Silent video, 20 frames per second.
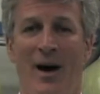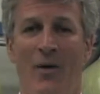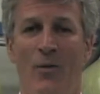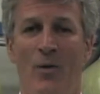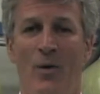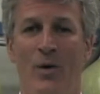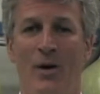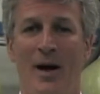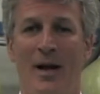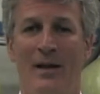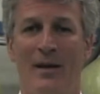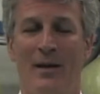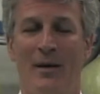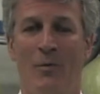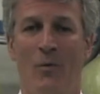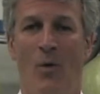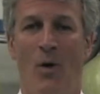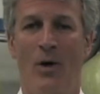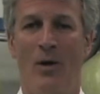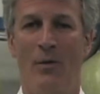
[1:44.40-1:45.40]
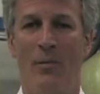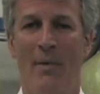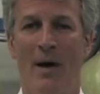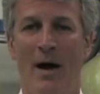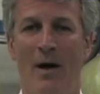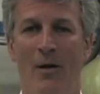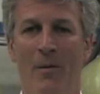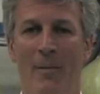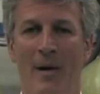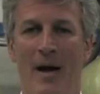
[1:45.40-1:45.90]
We're at the
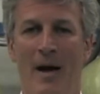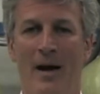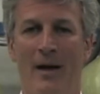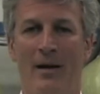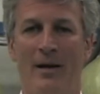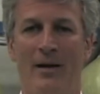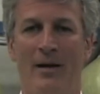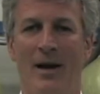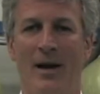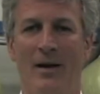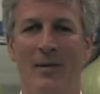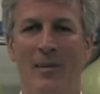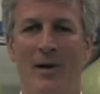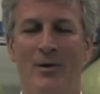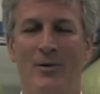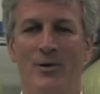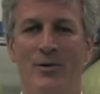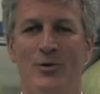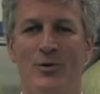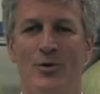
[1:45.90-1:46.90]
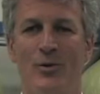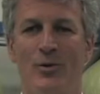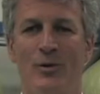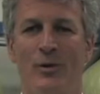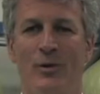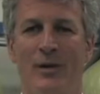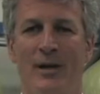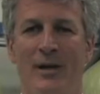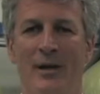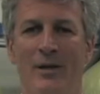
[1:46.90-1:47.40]
Wallenpaupack Elementary
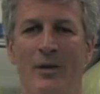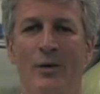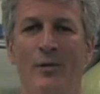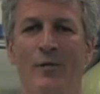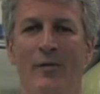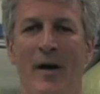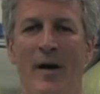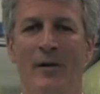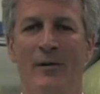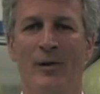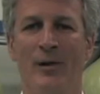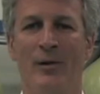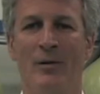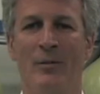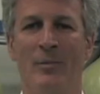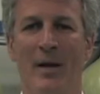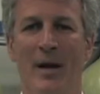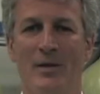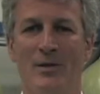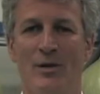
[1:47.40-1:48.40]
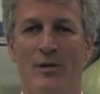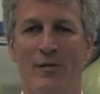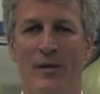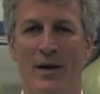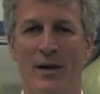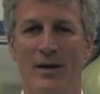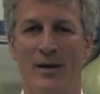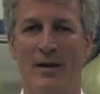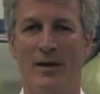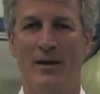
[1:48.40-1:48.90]
School in Newfoundland,
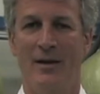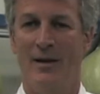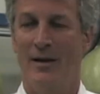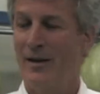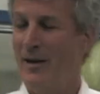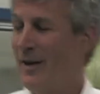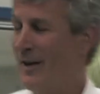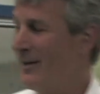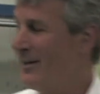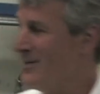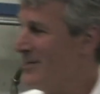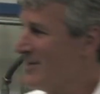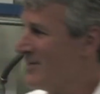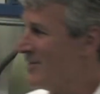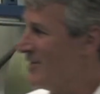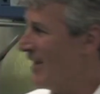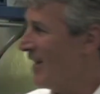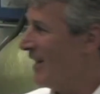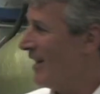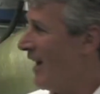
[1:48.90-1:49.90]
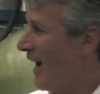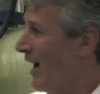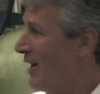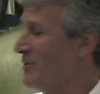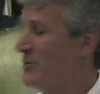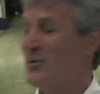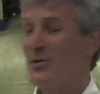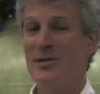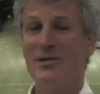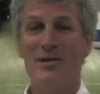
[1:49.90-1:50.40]
Pennsylvania. And this is a
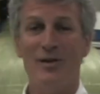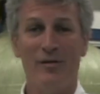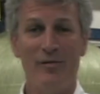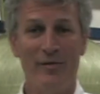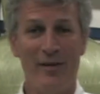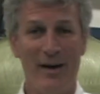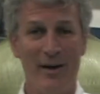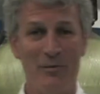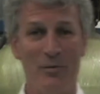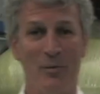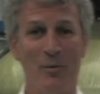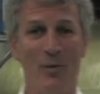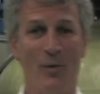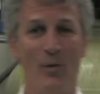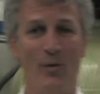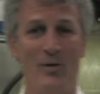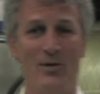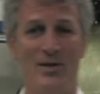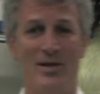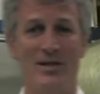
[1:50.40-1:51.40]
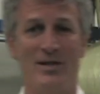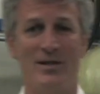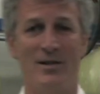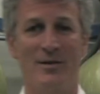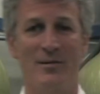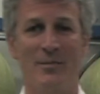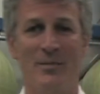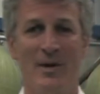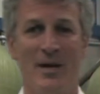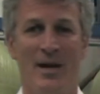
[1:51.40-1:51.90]
hydrogen sulfide removal
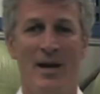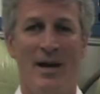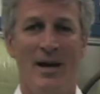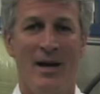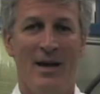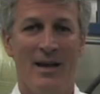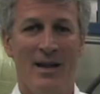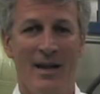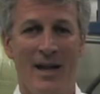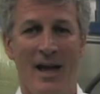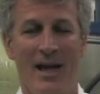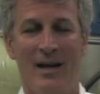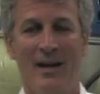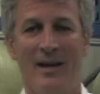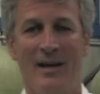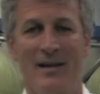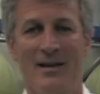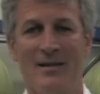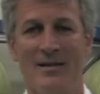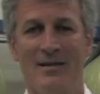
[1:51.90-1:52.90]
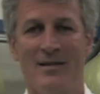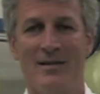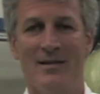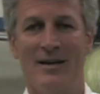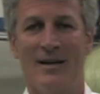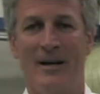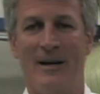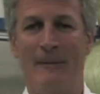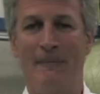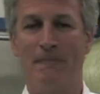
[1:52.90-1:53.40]
system that is
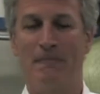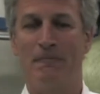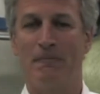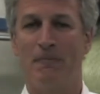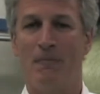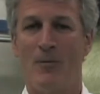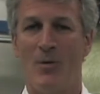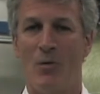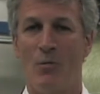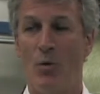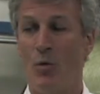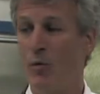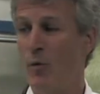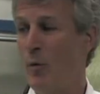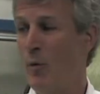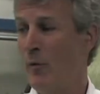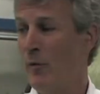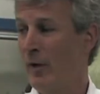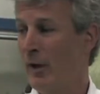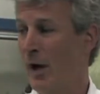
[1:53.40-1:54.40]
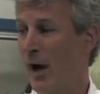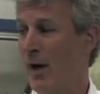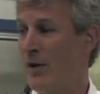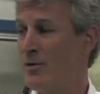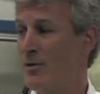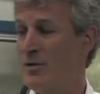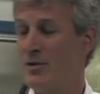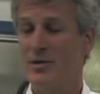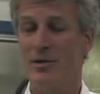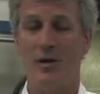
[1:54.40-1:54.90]
removing
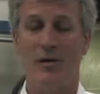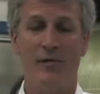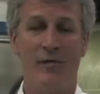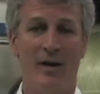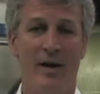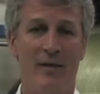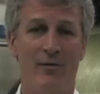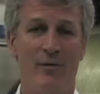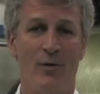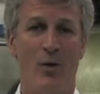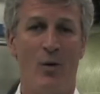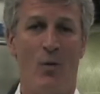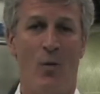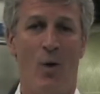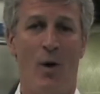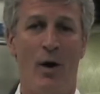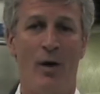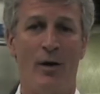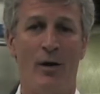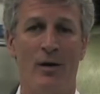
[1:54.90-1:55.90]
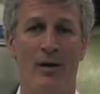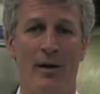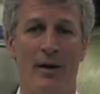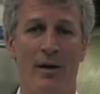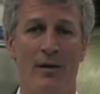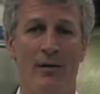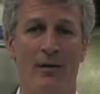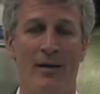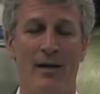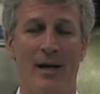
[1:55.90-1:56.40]
hydrogen sulfide for the water
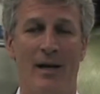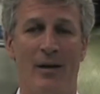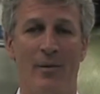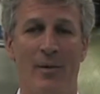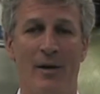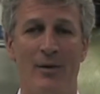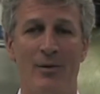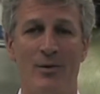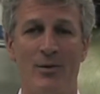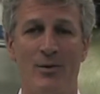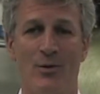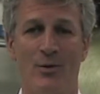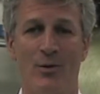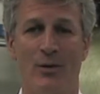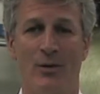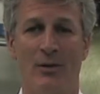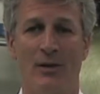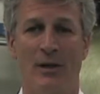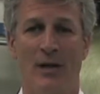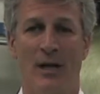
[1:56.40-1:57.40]
here at the elementary school.